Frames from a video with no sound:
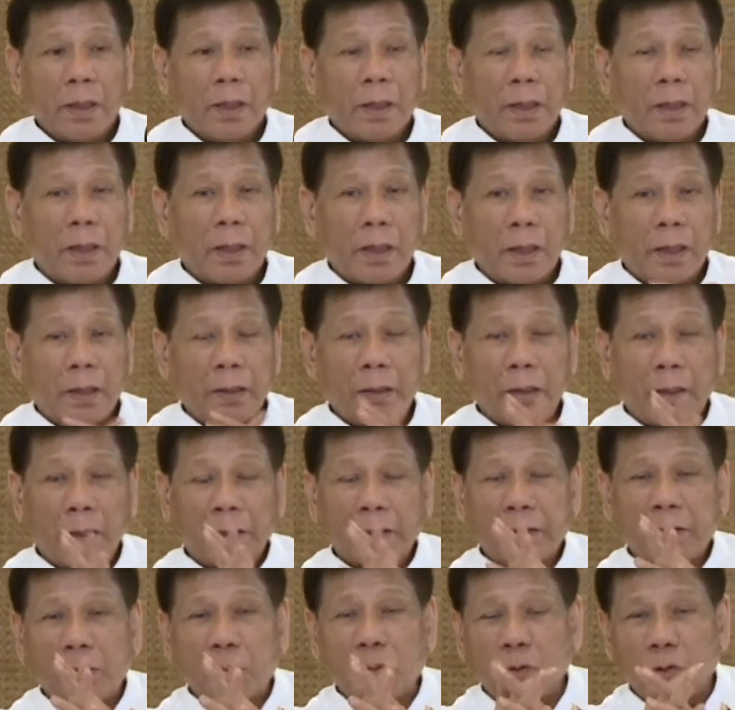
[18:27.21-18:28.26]
I'd
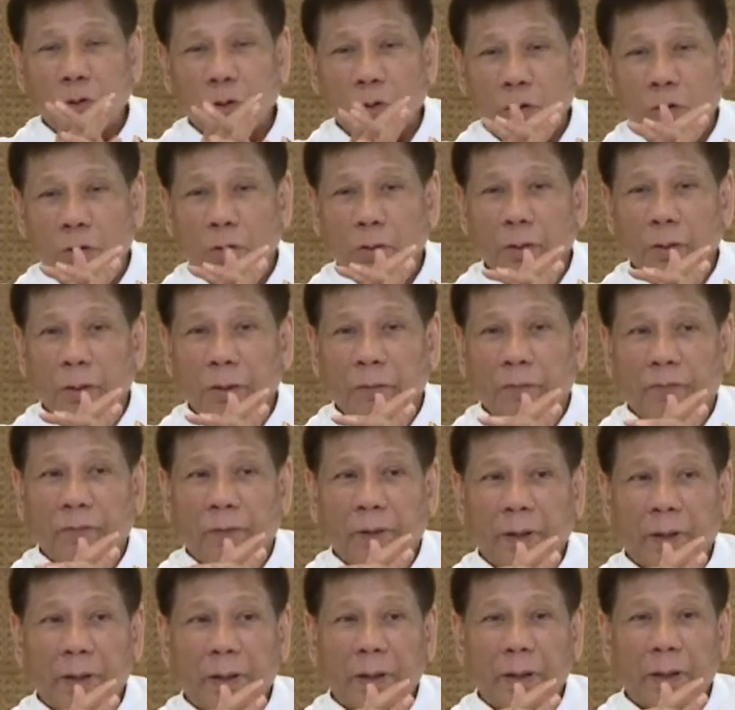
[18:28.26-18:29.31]
like to know
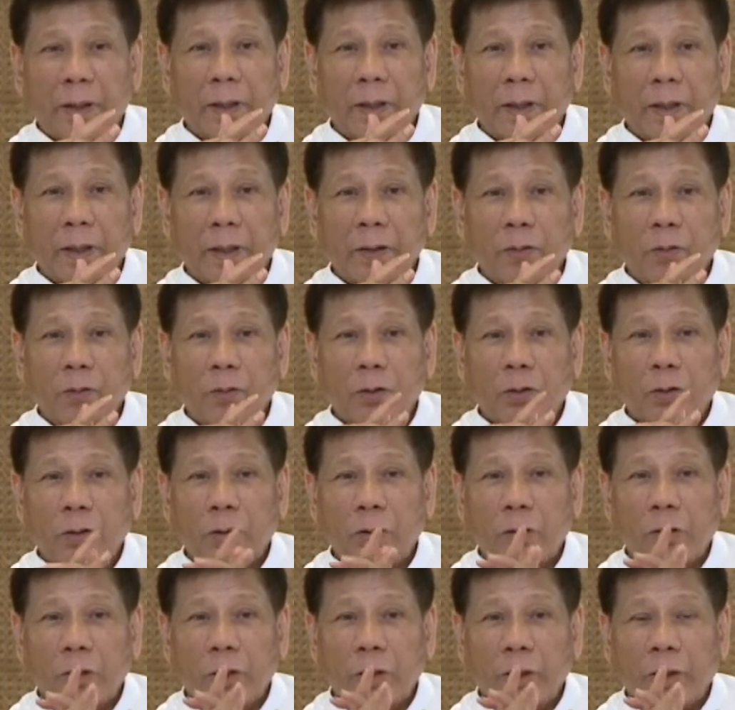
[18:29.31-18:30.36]

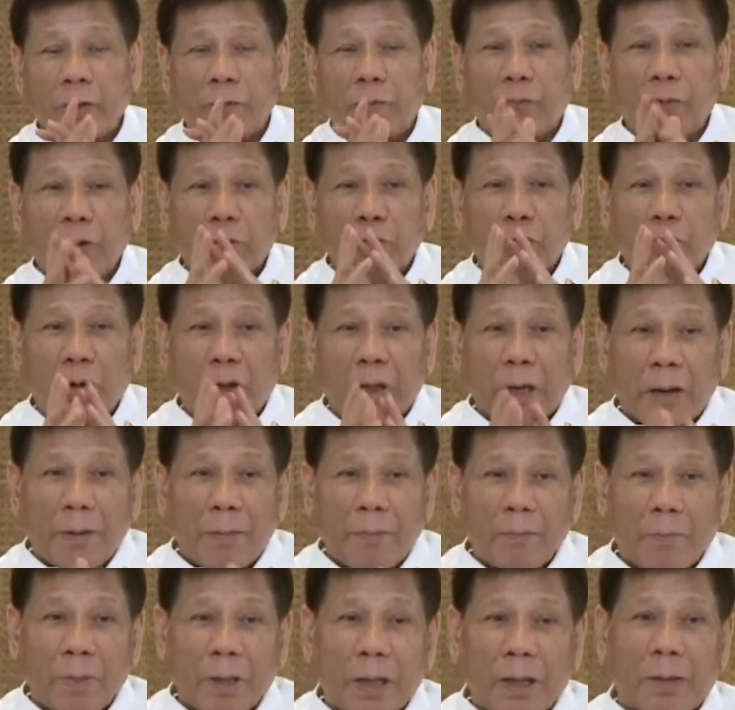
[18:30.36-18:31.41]
if we could
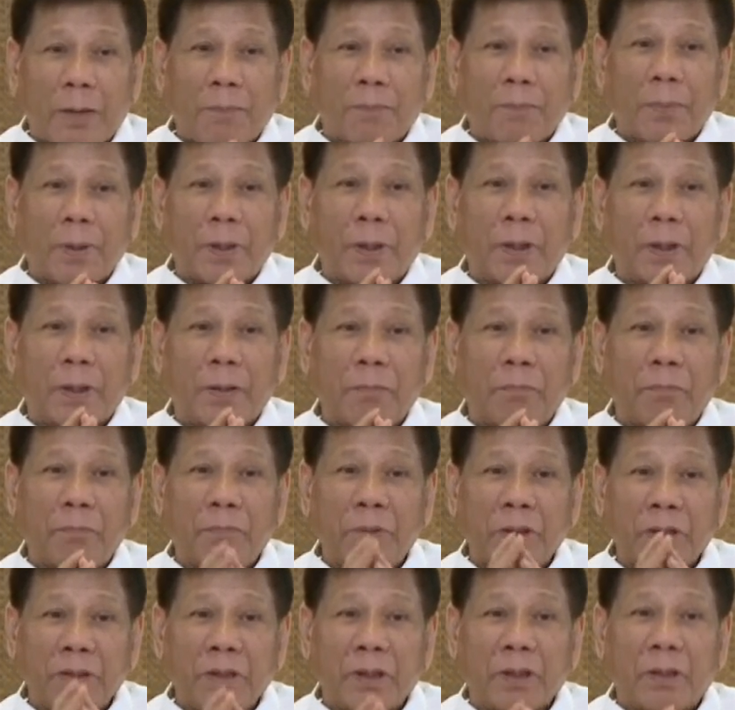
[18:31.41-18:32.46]
come up
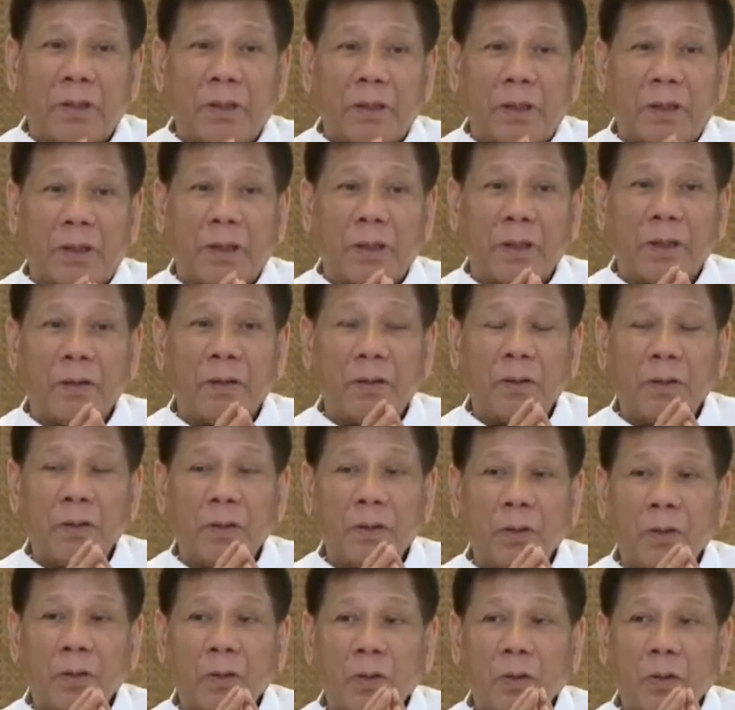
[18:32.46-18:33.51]
immediately
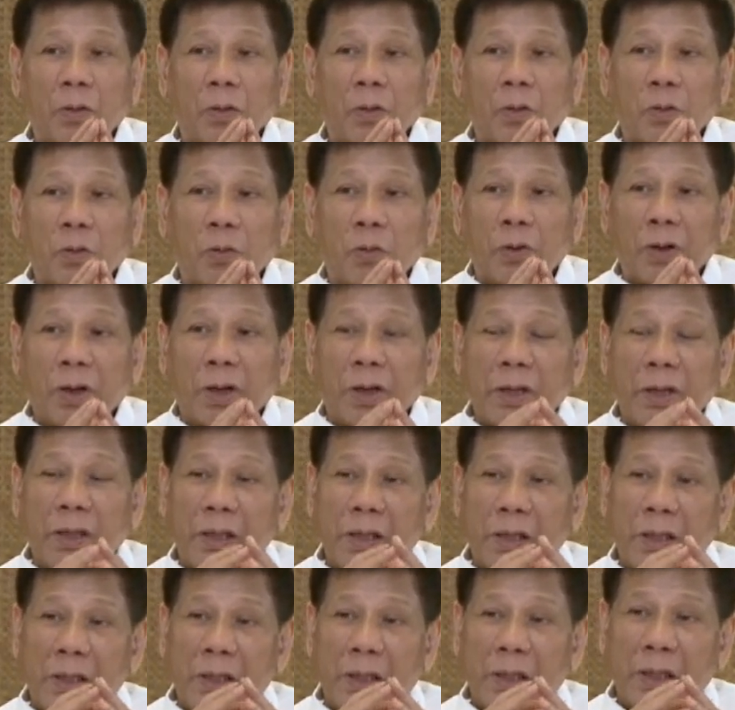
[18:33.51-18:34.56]
with
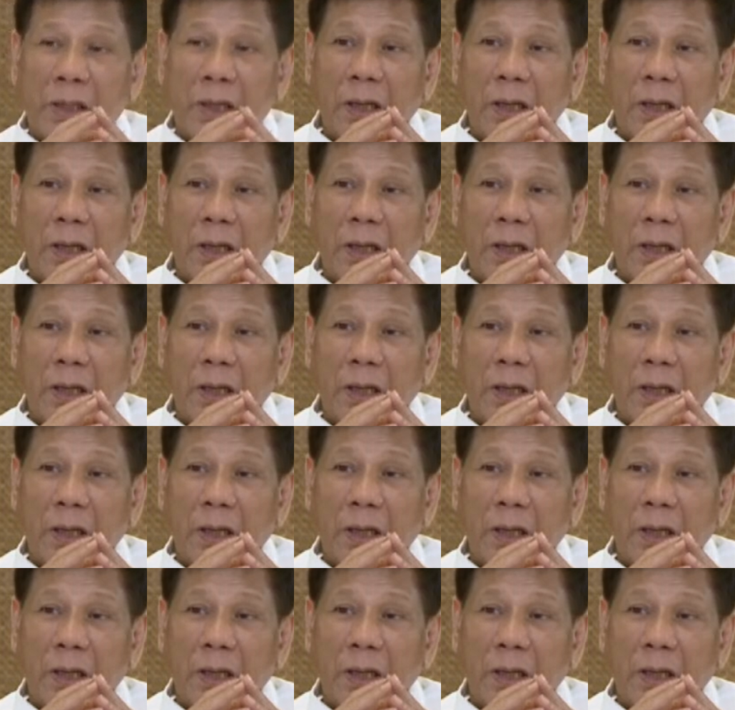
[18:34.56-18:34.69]
the